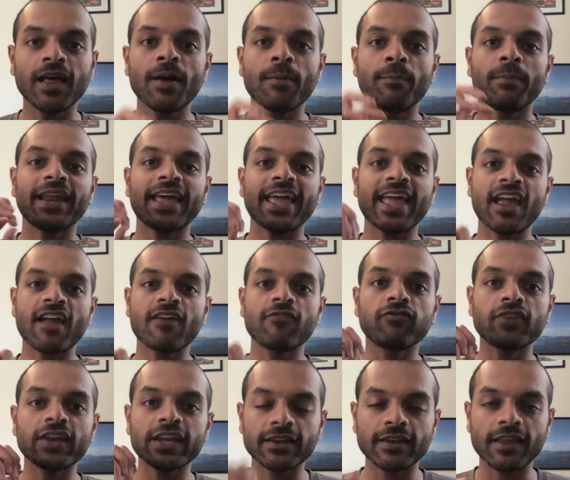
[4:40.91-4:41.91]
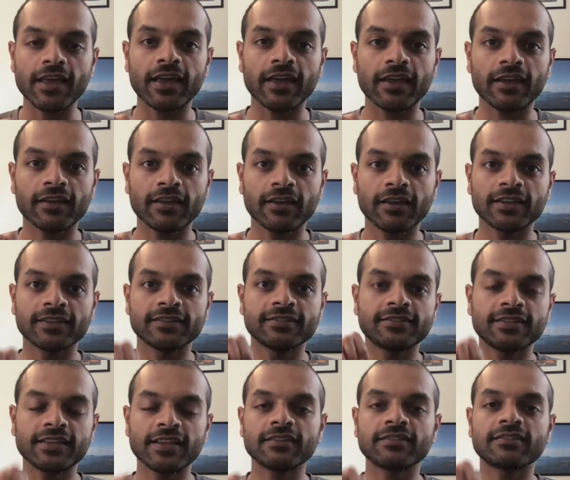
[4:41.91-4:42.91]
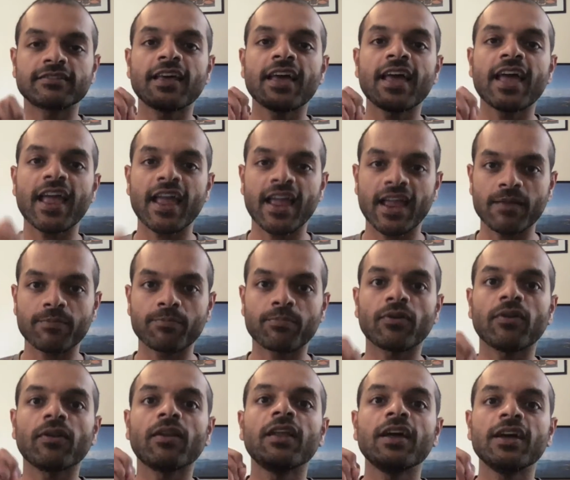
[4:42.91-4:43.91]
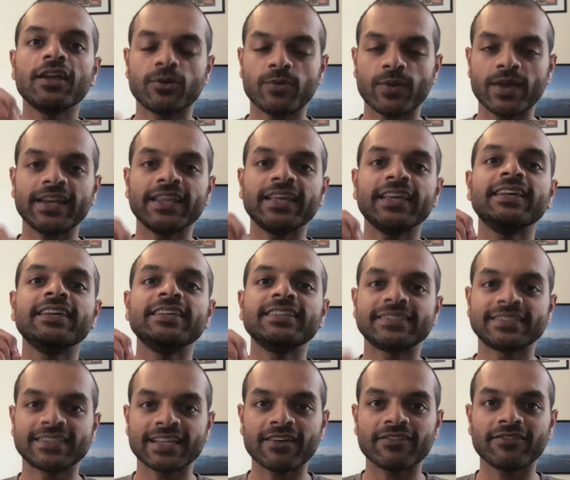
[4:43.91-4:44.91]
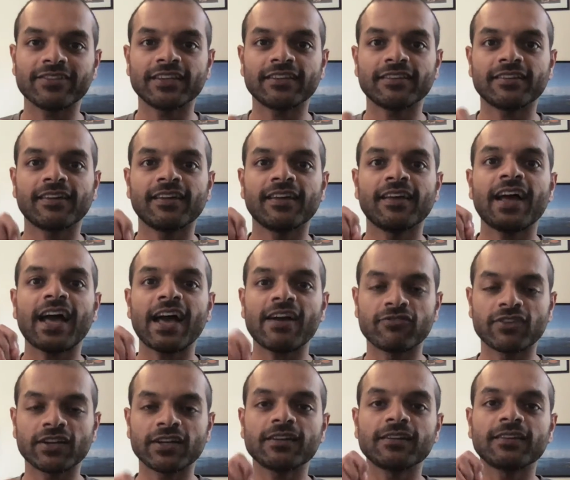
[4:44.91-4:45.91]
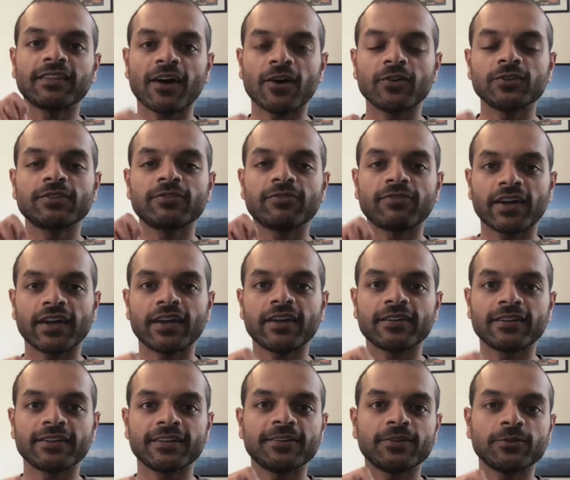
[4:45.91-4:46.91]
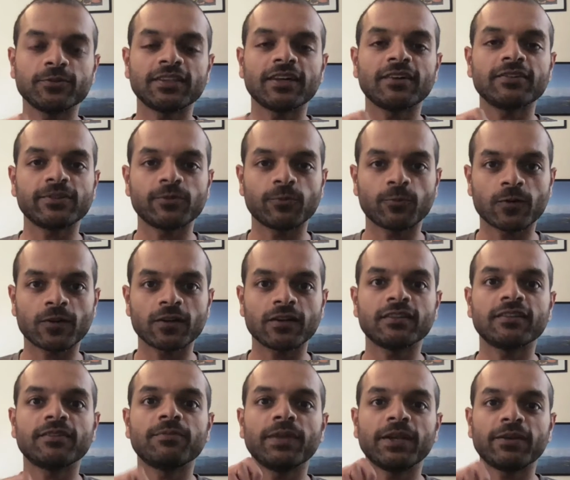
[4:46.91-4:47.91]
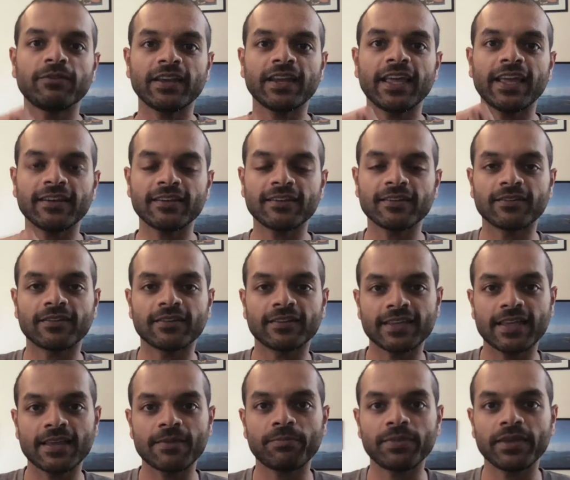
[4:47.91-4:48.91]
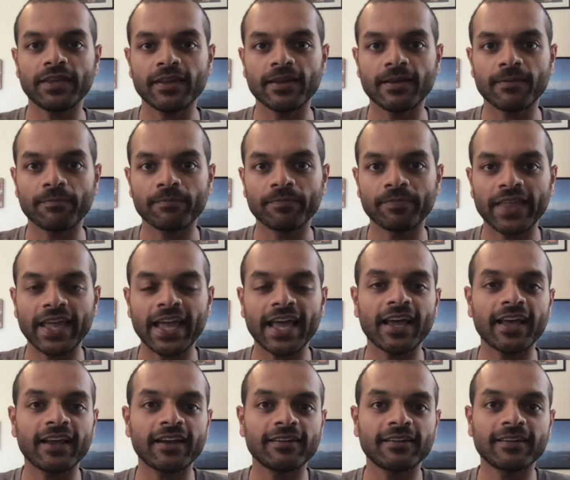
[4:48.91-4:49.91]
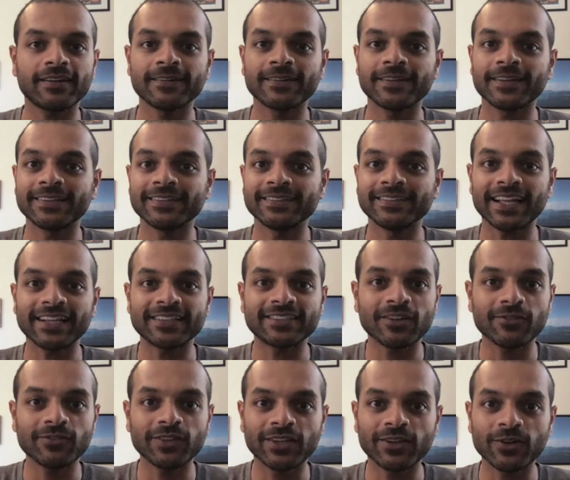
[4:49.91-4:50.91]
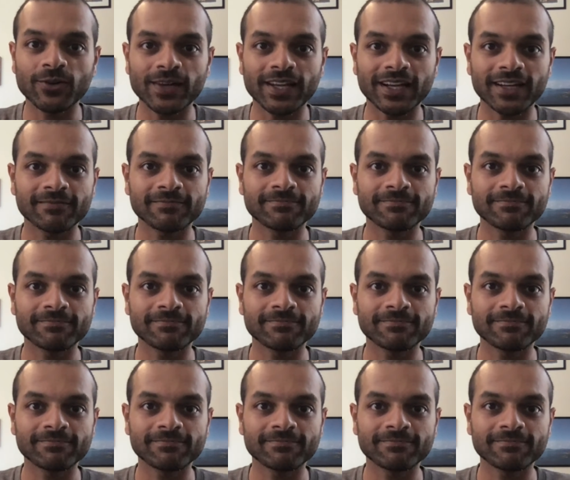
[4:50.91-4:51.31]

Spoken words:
But every day since April 27th, I've written 1,500 to 2,000 words between 8 to 10 p.m. And that's how you do it.